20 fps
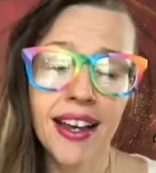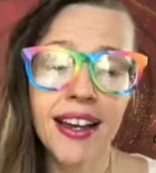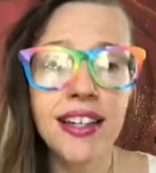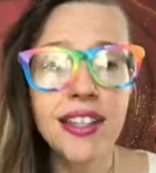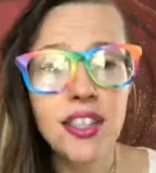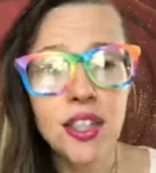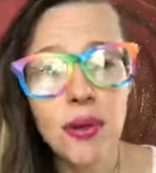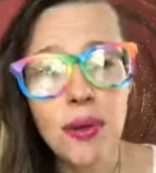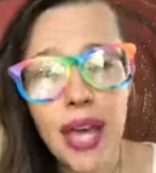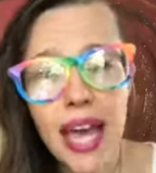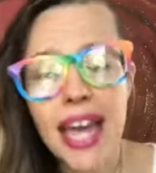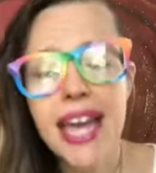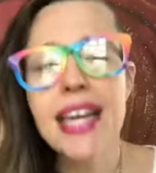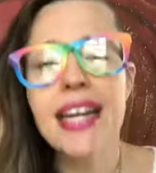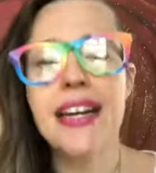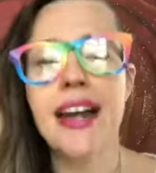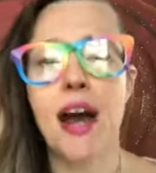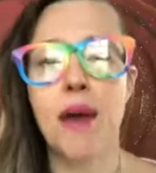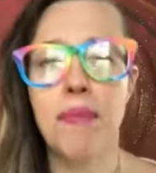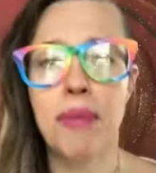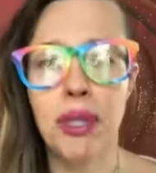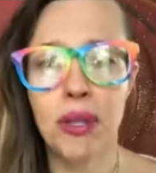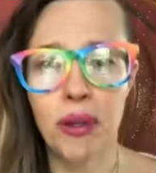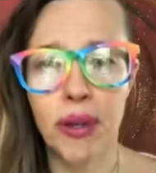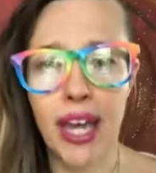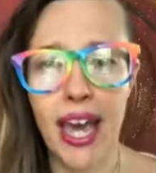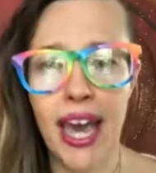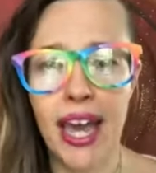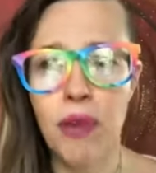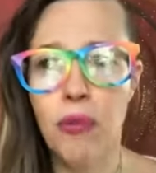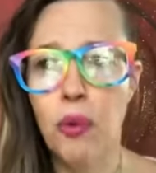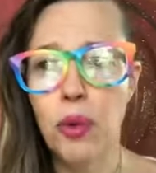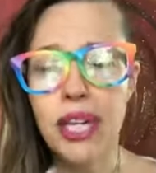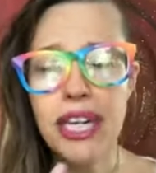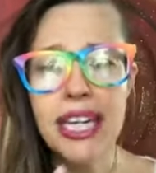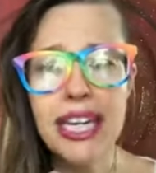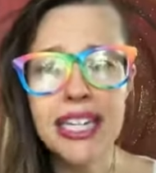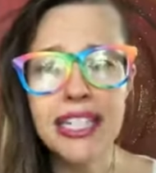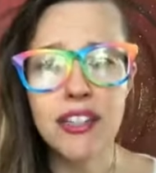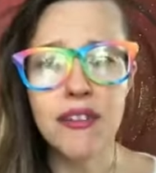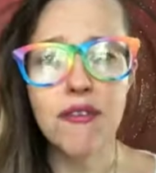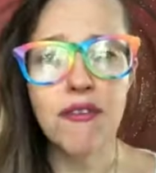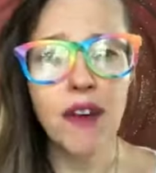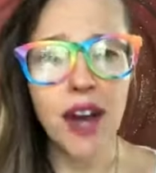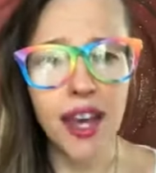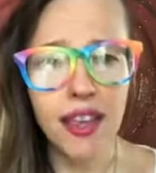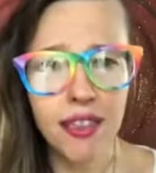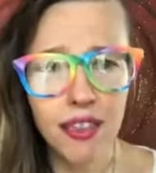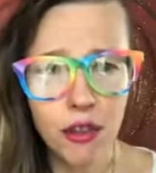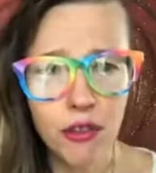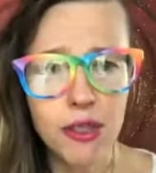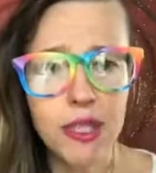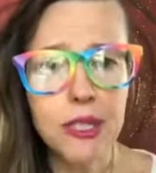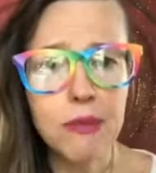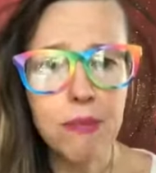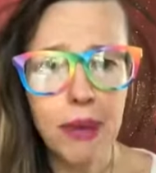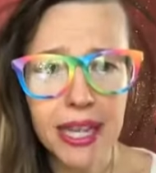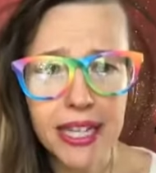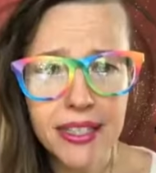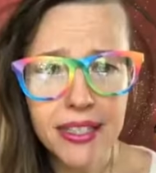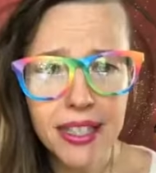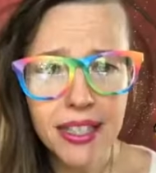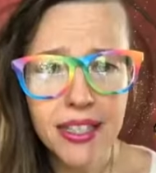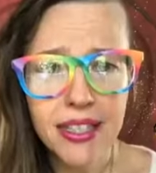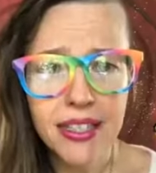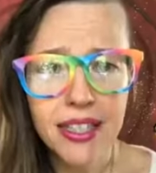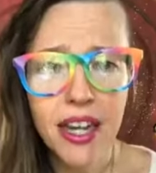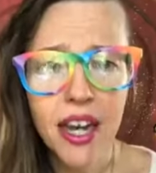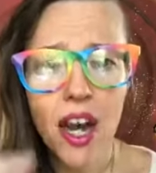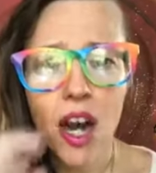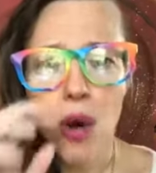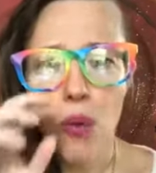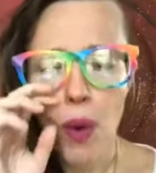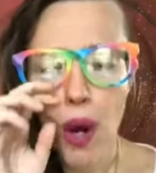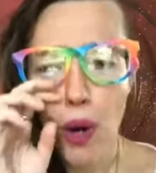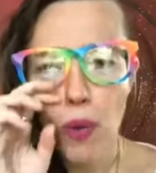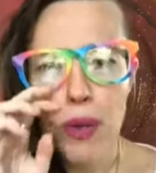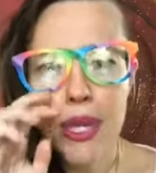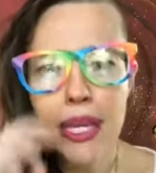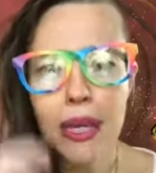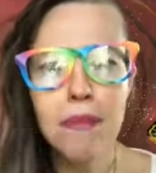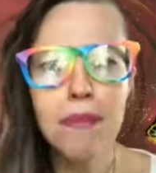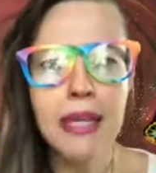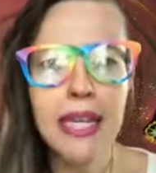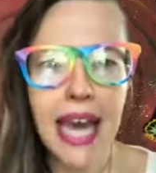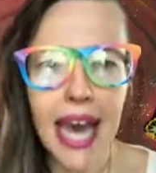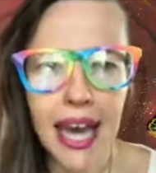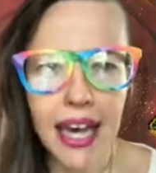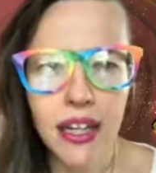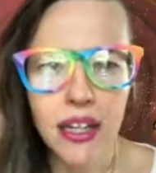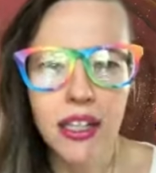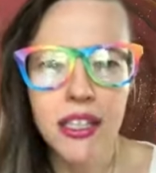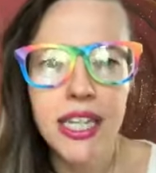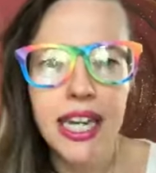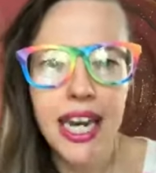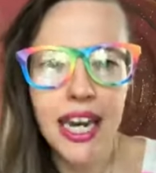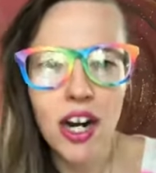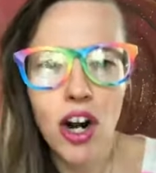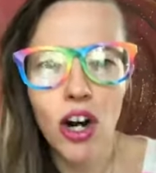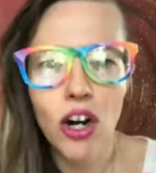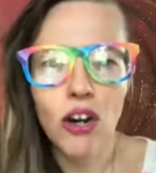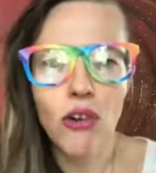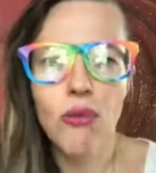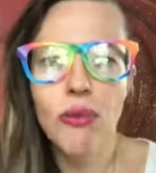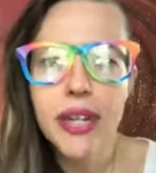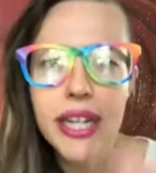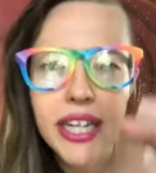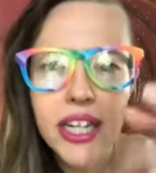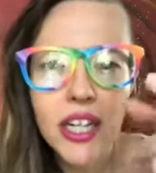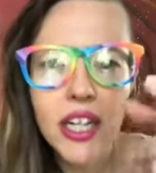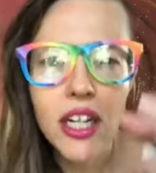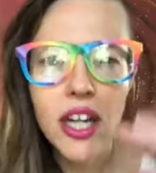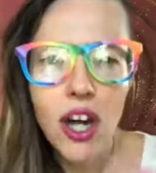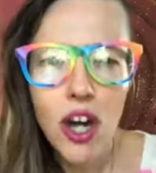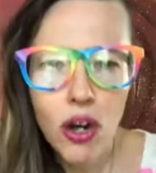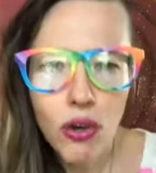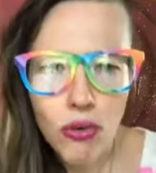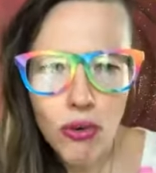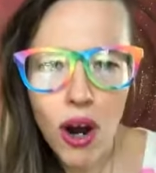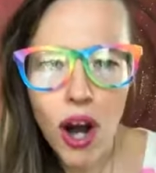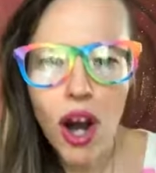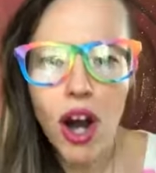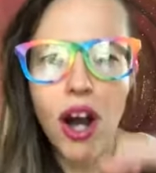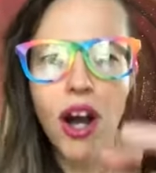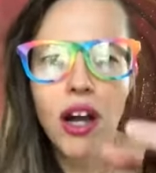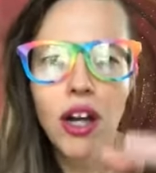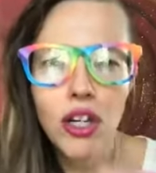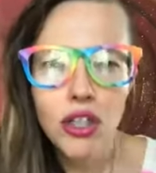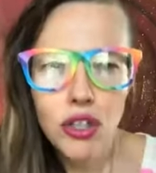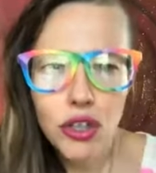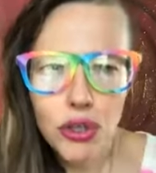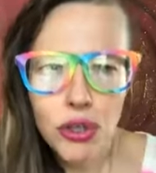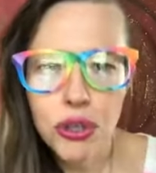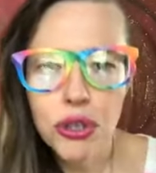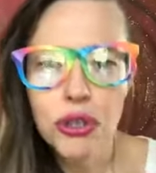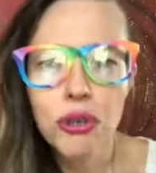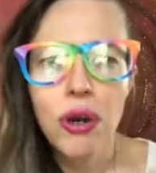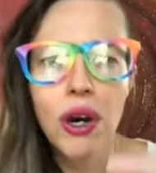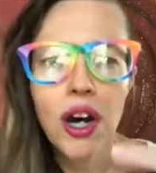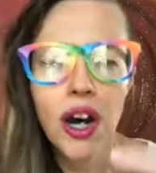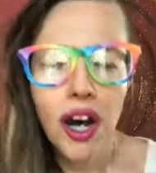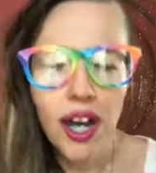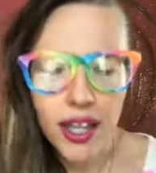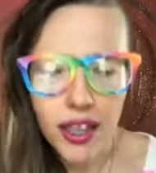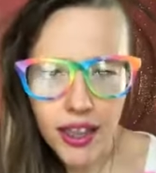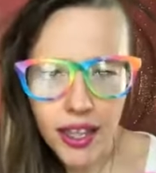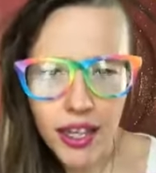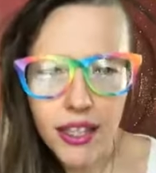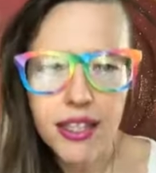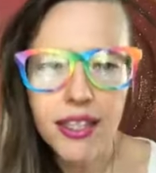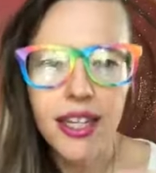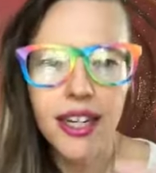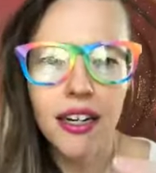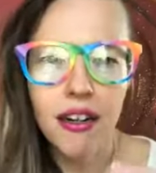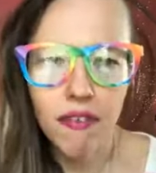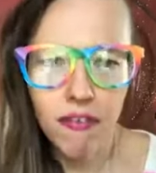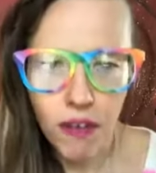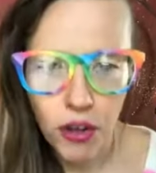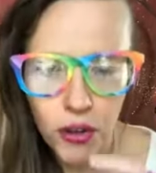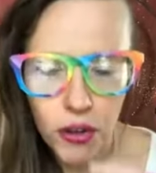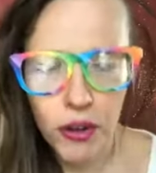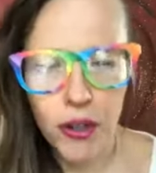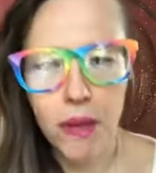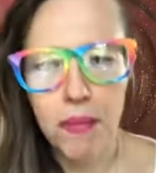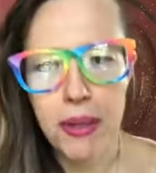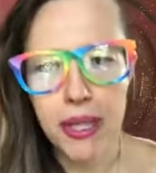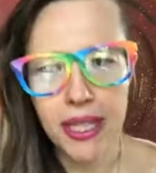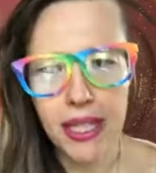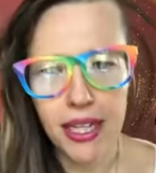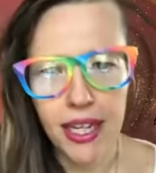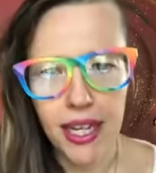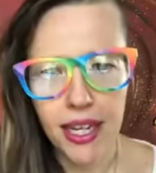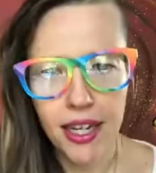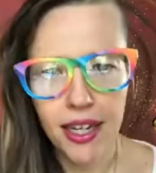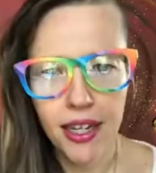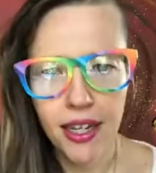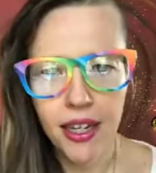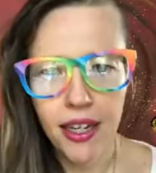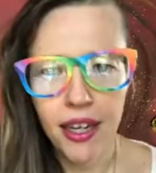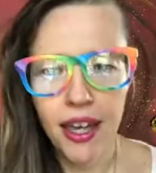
And it's okay to not be okay. And we need to find those spaces where we can be held in our real, raw, true, authentic vulnerability.